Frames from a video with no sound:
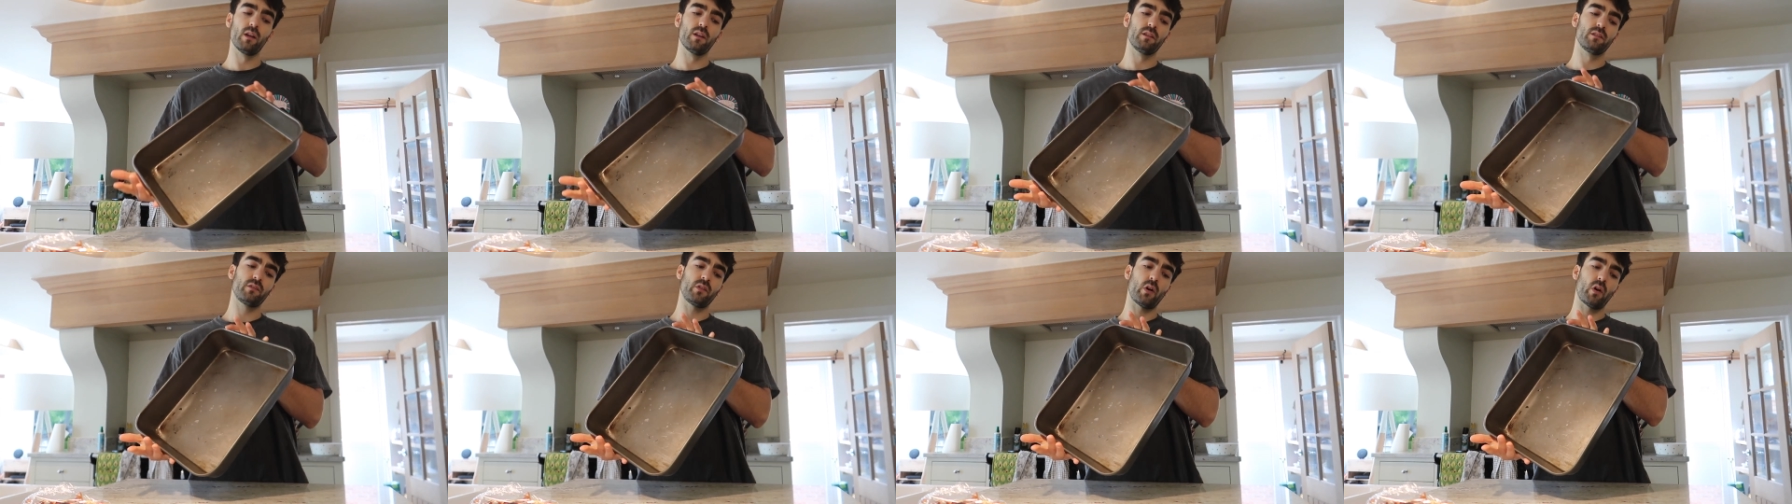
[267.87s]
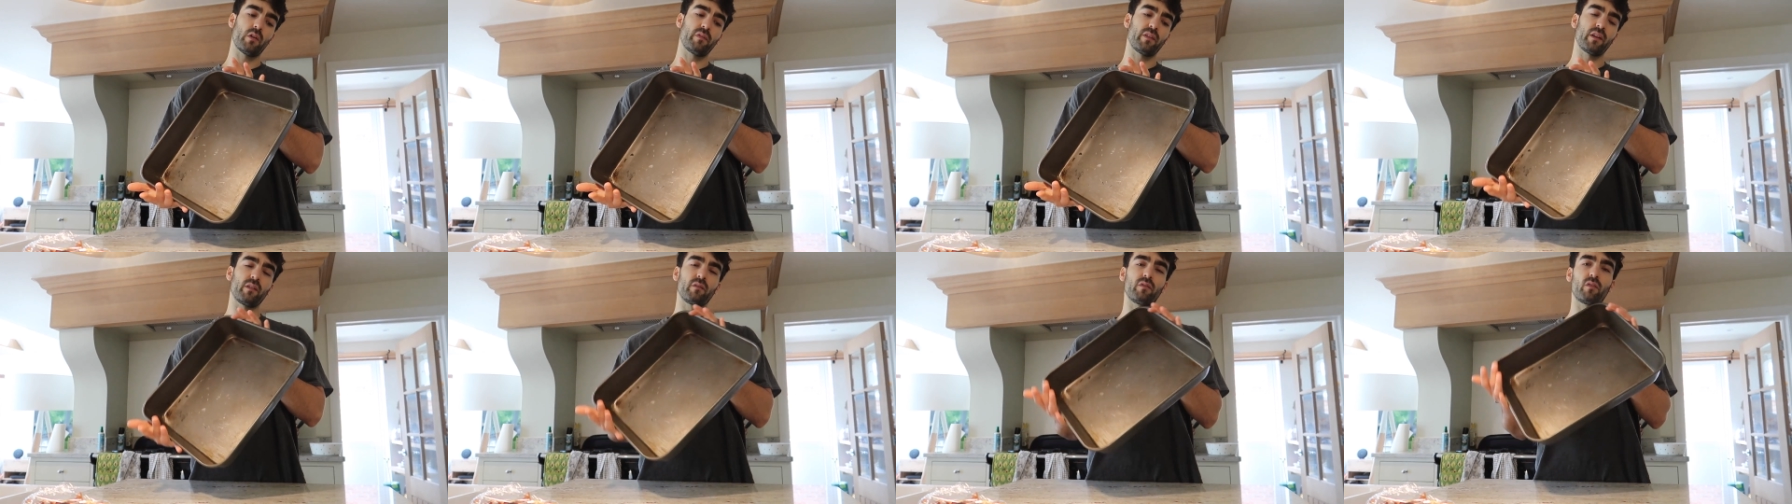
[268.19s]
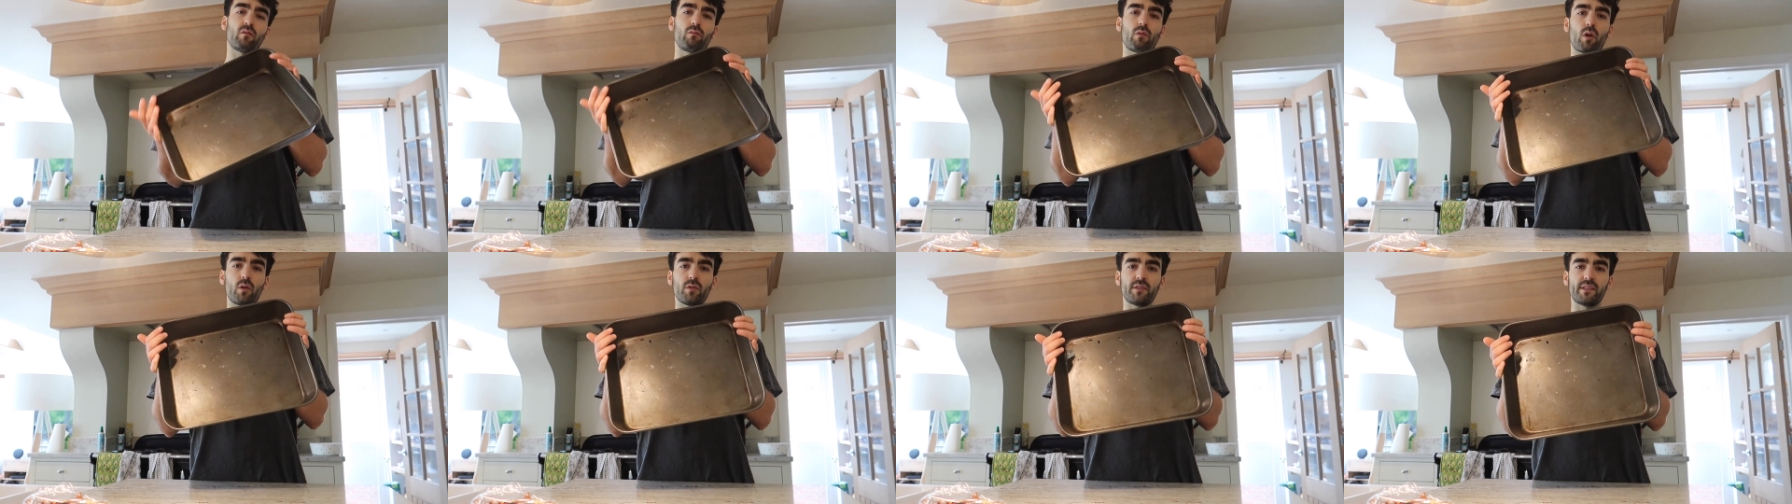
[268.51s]
So I think for
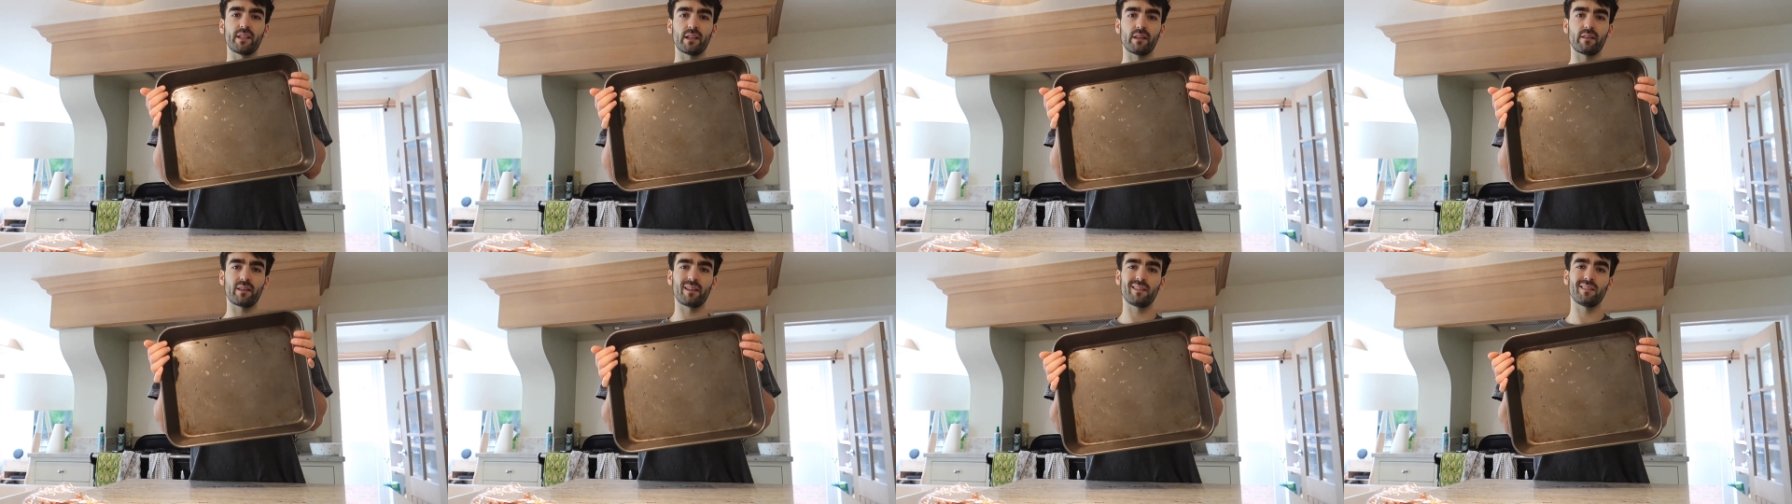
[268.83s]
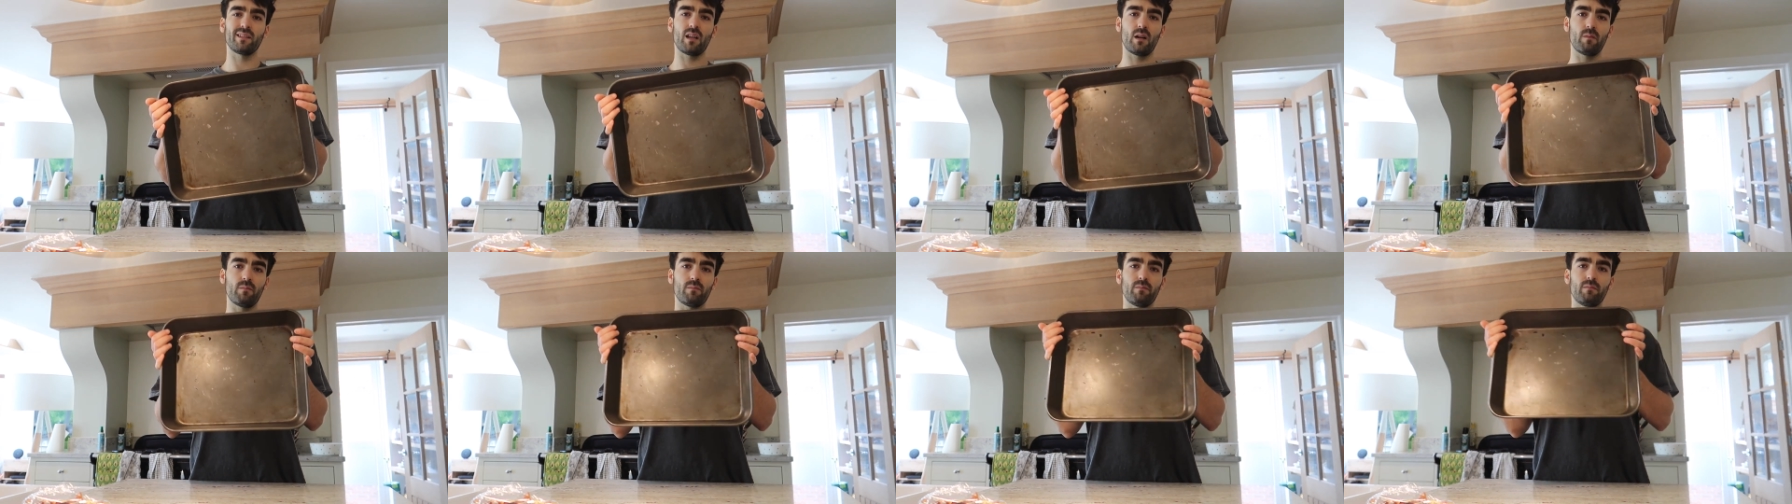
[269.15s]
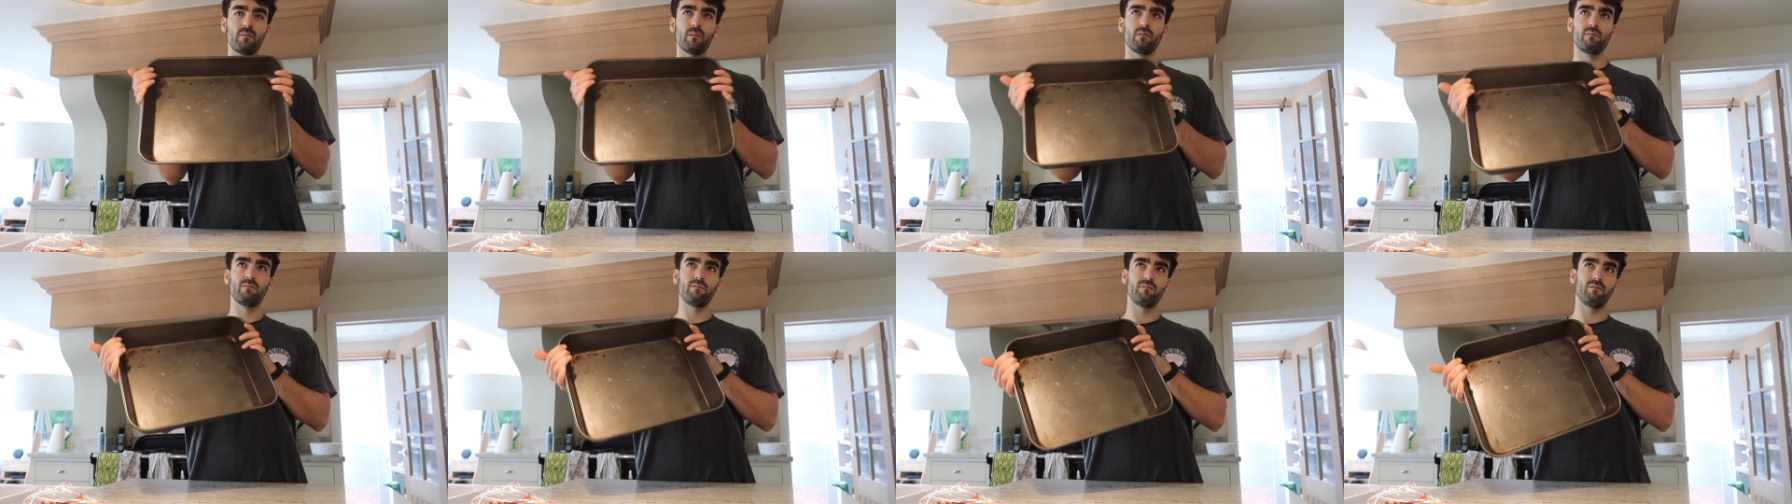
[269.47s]
roasting things like
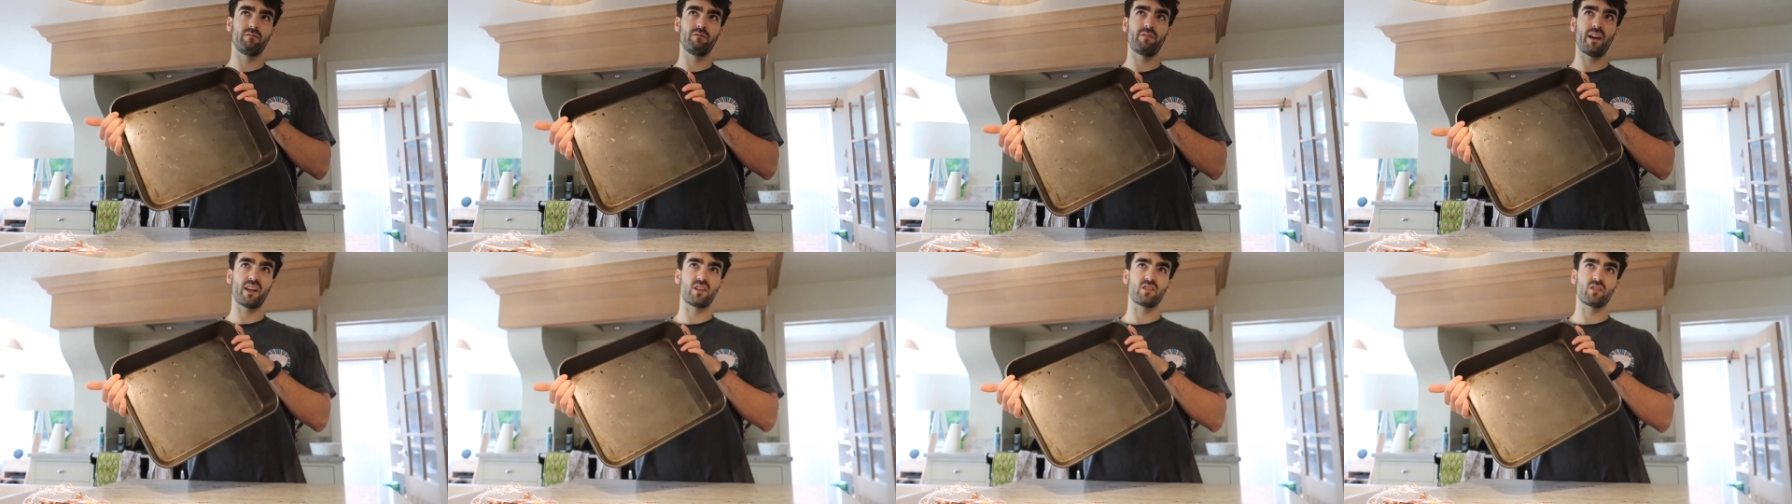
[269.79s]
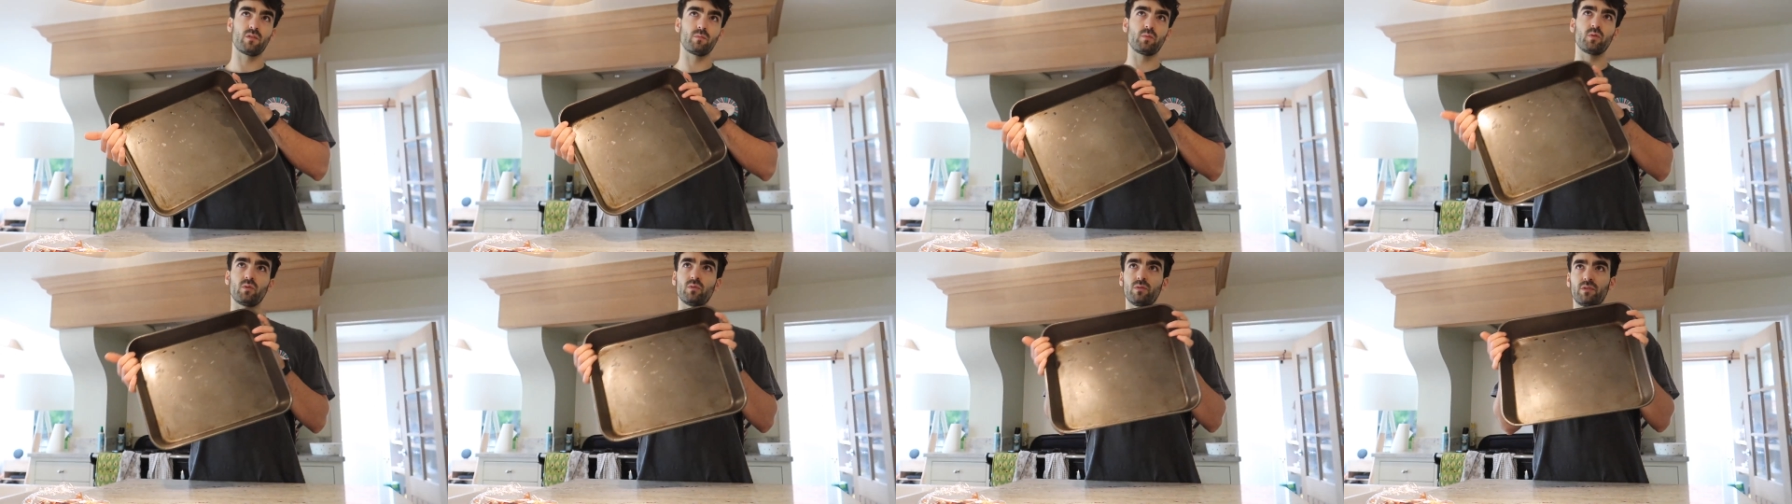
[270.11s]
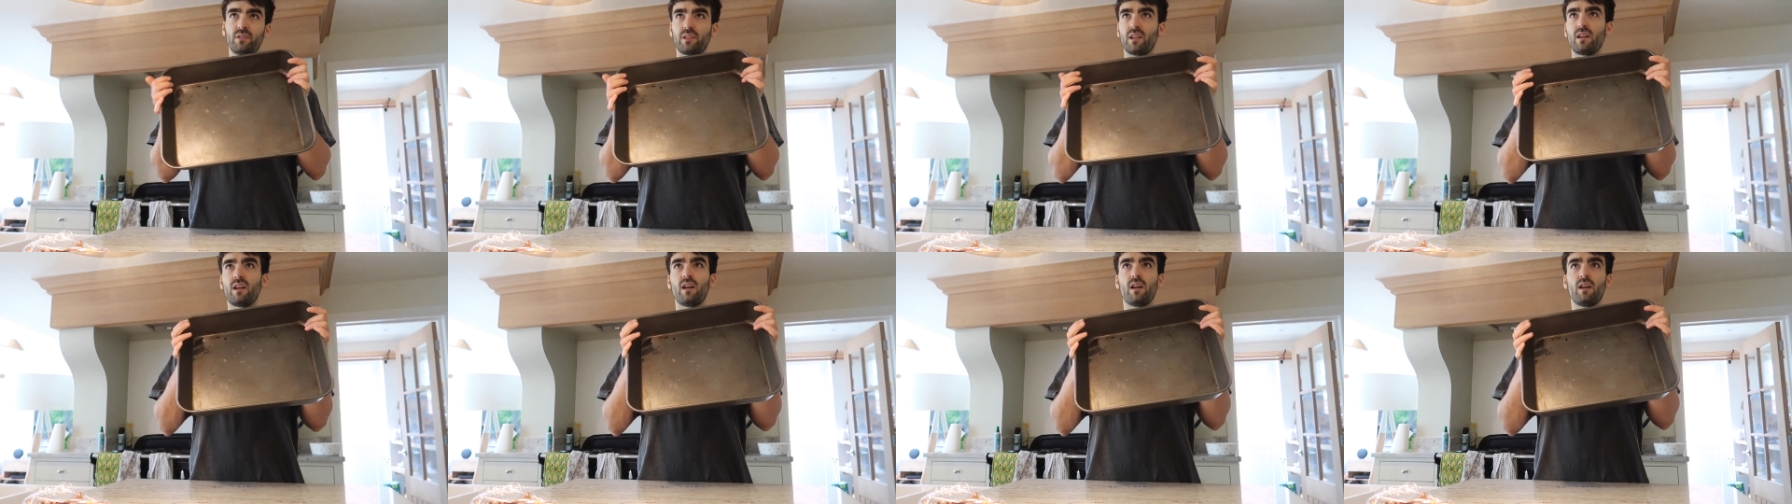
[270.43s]
vegetables